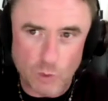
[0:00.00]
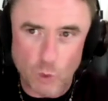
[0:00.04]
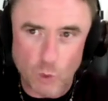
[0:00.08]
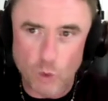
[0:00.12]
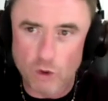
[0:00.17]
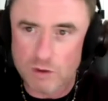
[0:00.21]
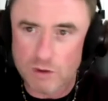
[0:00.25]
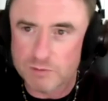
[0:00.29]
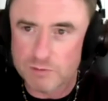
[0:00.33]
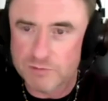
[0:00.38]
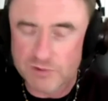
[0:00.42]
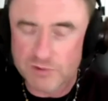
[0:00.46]

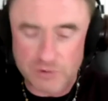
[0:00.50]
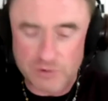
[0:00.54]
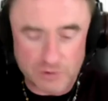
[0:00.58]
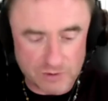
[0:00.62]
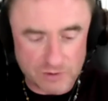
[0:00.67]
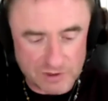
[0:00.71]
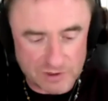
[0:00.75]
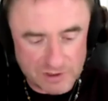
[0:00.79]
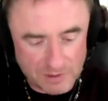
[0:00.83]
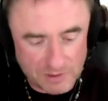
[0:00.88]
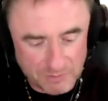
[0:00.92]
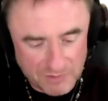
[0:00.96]
warms you or
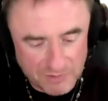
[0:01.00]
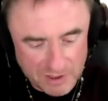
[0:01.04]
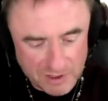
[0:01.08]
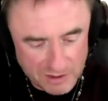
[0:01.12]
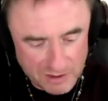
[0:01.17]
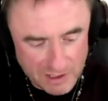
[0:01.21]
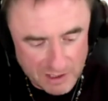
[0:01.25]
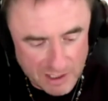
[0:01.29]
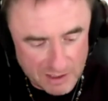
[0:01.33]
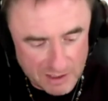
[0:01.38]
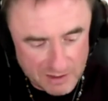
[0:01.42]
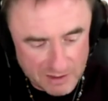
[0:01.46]
something
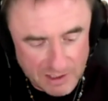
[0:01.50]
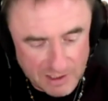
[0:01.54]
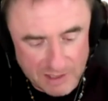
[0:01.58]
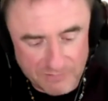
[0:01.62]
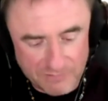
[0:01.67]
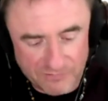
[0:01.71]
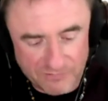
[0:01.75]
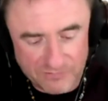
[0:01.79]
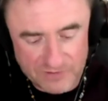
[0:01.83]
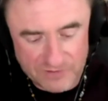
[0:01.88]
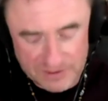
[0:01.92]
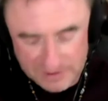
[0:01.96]
that, that
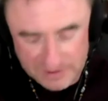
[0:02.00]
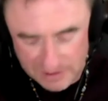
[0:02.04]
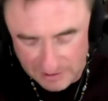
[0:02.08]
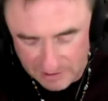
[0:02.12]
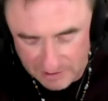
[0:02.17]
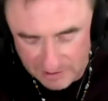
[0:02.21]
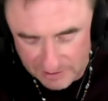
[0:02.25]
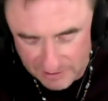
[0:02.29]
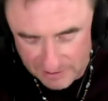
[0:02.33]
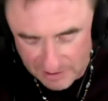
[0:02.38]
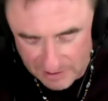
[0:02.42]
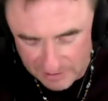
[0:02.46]

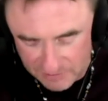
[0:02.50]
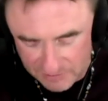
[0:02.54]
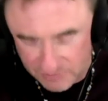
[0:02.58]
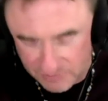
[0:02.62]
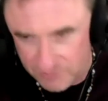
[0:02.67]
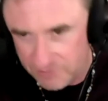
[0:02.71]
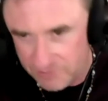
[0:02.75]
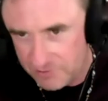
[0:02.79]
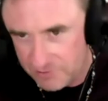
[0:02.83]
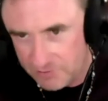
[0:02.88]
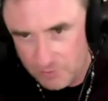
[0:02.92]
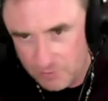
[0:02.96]
facilitates, you
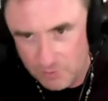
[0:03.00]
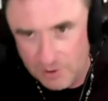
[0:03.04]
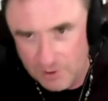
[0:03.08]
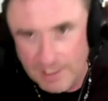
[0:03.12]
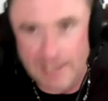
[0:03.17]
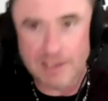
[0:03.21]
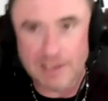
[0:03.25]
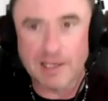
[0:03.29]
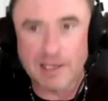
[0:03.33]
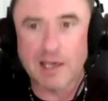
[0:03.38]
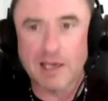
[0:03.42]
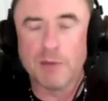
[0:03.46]
used the word
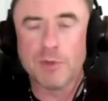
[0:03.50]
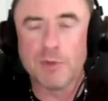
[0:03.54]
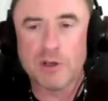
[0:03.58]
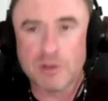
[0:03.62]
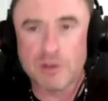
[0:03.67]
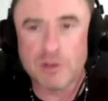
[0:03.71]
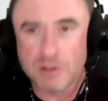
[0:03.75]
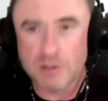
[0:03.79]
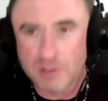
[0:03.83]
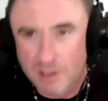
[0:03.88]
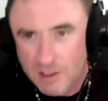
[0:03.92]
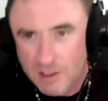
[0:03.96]

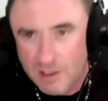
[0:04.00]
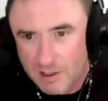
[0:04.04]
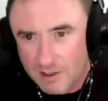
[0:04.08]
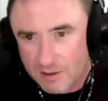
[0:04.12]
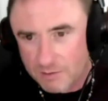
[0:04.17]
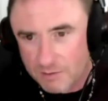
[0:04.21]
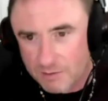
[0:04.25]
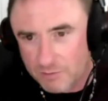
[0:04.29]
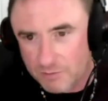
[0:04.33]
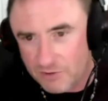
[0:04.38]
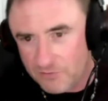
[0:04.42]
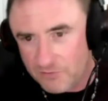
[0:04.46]
alchemical
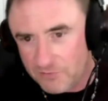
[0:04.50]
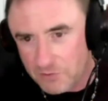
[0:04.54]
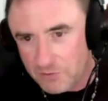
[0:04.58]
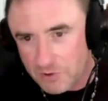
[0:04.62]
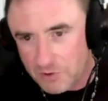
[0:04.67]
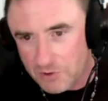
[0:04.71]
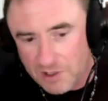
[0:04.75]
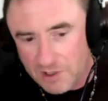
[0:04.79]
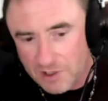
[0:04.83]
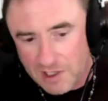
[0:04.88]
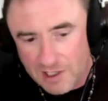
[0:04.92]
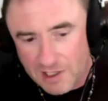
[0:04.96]
before,
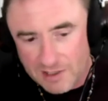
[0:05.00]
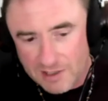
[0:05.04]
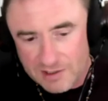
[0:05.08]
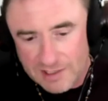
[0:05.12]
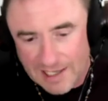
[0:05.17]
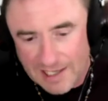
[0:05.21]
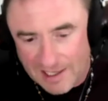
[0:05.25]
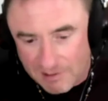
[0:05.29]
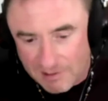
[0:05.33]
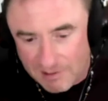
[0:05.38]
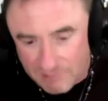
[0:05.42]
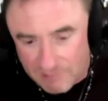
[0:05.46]
yeah. the
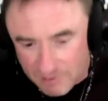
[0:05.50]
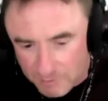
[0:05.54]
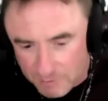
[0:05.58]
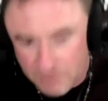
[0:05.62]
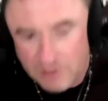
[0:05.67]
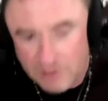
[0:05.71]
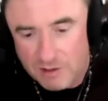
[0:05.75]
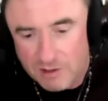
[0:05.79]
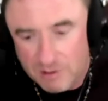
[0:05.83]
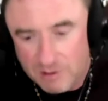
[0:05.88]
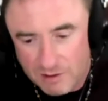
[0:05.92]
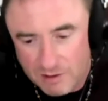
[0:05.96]

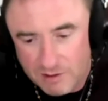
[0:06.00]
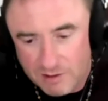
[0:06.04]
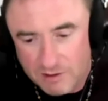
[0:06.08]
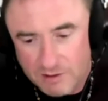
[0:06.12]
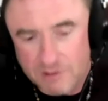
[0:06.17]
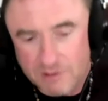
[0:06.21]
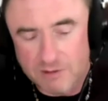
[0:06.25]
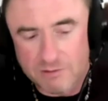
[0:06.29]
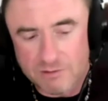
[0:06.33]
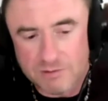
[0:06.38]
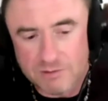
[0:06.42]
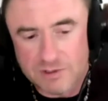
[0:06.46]
alchemy here,
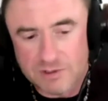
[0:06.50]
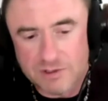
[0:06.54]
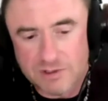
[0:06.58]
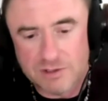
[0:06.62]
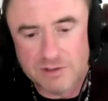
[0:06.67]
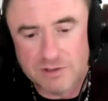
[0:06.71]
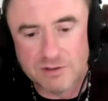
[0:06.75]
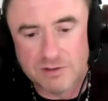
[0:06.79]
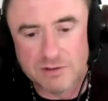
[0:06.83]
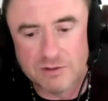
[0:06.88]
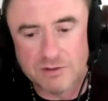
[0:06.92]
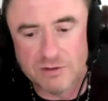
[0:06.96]
which is
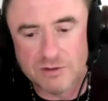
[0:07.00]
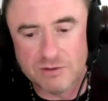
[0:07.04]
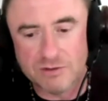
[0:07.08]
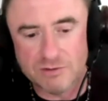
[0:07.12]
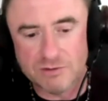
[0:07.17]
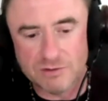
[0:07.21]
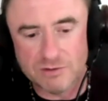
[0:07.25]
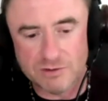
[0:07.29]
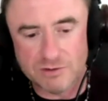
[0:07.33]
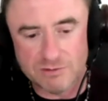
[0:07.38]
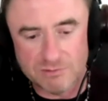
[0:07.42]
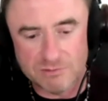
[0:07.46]
to,
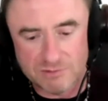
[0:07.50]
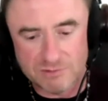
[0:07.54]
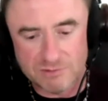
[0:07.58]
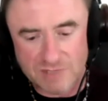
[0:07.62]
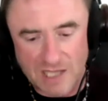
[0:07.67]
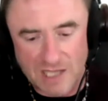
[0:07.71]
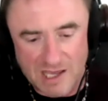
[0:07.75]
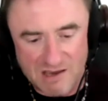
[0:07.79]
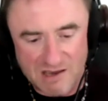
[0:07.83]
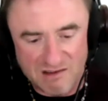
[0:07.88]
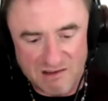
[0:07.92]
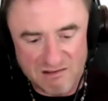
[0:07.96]
to
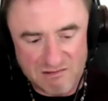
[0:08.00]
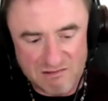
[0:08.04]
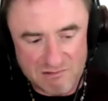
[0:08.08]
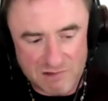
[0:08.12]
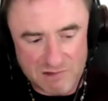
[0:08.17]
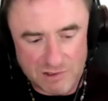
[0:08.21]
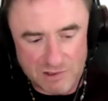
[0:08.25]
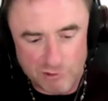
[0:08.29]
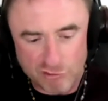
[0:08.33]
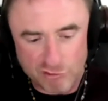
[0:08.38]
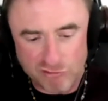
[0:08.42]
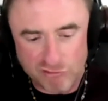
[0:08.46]
take the
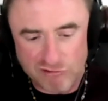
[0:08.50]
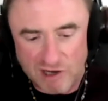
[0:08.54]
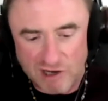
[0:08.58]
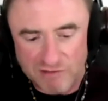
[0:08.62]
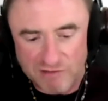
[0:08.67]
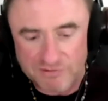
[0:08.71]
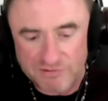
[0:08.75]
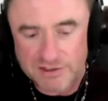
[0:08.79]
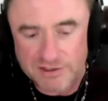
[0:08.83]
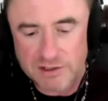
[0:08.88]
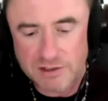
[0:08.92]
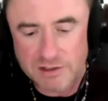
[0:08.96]
rough
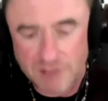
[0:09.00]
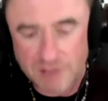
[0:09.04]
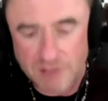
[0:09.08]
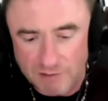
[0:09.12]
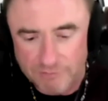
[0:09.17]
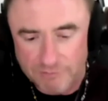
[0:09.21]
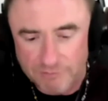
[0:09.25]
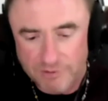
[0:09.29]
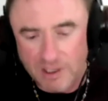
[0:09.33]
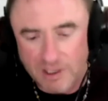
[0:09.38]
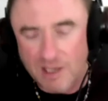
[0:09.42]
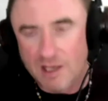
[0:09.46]
stuff
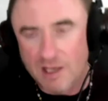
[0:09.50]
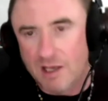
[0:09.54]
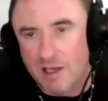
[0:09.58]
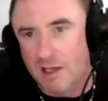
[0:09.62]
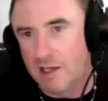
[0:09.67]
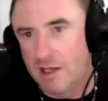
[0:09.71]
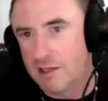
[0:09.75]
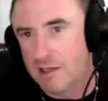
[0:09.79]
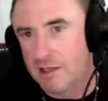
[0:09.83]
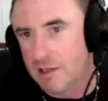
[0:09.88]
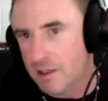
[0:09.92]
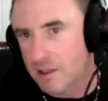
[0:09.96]
and
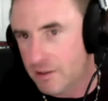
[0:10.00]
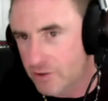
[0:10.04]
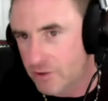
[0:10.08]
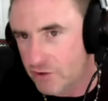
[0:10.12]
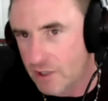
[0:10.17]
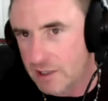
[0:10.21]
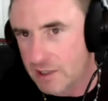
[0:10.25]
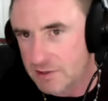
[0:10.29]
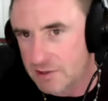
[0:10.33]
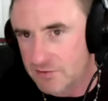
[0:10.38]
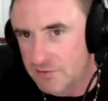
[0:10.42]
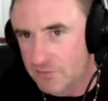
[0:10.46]
let it
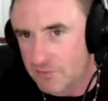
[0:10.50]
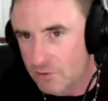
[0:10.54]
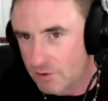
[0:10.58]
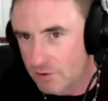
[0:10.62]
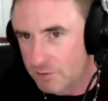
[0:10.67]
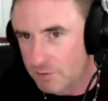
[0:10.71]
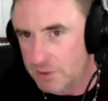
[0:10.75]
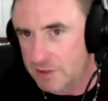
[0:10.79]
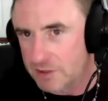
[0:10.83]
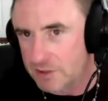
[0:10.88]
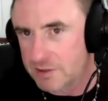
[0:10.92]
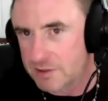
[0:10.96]
transform
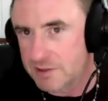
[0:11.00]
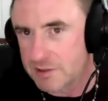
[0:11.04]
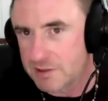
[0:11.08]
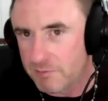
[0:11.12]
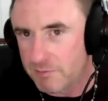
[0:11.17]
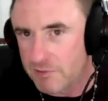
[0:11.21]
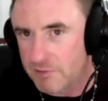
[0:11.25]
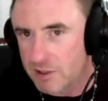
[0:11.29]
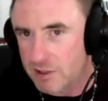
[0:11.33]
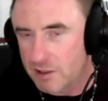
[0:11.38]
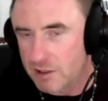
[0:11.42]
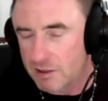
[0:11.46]
into
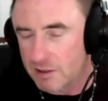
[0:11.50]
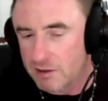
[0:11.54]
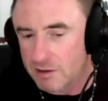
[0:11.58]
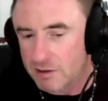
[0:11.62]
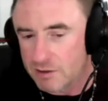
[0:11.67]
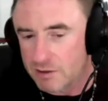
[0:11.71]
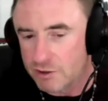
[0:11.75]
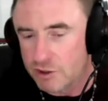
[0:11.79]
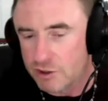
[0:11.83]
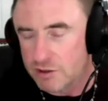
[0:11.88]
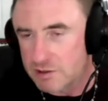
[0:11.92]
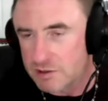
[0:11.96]
something
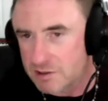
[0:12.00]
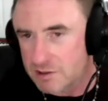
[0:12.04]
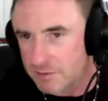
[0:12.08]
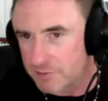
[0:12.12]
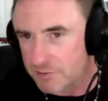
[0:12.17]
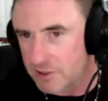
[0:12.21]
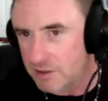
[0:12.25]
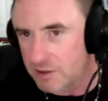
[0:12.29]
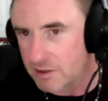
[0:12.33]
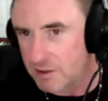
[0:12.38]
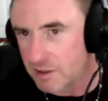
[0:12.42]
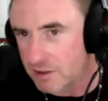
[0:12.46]
good, something
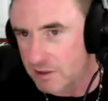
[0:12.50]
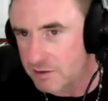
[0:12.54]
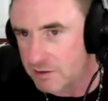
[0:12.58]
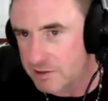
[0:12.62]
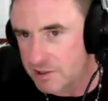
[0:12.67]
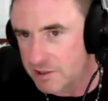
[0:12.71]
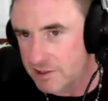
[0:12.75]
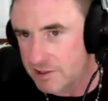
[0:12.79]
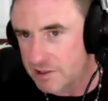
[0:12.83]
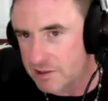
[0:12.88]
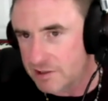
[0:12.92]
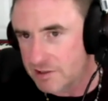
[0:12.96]

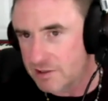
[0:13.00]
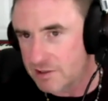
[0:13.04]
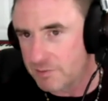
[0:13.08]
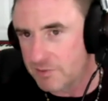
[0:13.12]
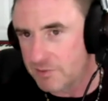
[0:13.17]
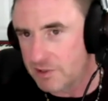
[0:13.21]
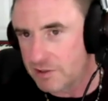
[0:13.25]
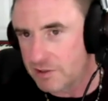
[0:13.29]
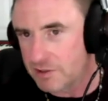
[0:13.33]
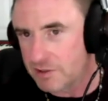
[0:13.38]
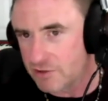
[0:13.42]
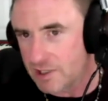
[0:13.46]
nourishing, something
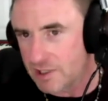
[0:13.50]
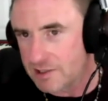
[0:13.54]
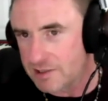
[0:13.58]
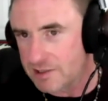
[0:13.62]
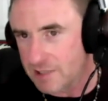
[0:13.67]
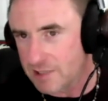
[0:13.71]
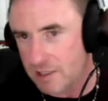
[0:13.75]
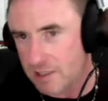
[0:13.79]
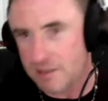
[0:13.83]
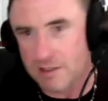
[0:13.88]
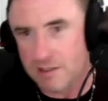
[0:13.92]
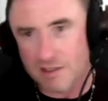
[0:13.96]

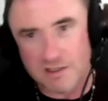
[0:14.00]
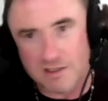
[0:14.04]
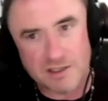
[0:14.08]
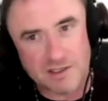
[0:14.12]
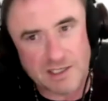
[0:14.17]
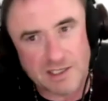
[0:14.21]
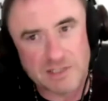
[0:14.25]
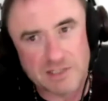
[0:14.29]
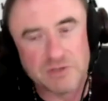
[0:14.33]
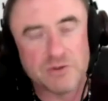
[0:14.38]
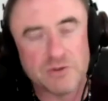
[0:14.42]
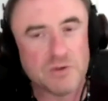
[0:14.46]
transcendent that takes
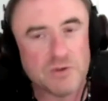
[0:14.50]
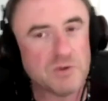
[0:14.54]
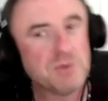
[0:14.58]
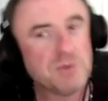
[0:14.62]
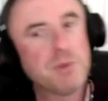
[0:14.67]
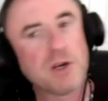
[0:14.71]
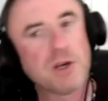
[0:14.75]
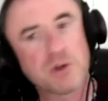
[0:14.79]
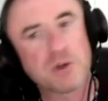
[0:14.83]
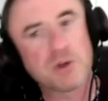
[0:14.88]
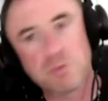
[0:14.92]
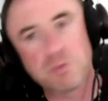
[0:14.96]
you to a better
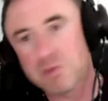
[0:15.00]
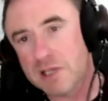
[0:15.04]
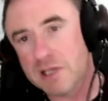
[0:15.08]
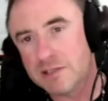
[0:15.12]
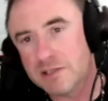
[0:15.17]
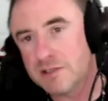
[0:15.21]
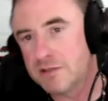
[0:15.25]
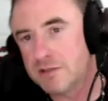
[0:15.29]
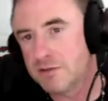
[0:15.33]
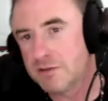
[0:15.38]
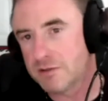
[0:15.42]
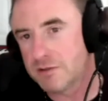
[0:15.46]
place in
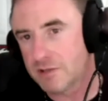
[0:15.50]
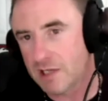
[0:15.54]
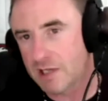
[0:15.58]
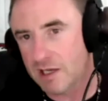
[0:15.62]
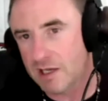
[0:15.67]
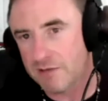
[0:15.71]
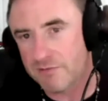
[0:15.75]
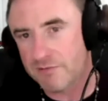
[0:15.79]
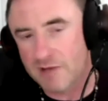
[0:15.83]
your life.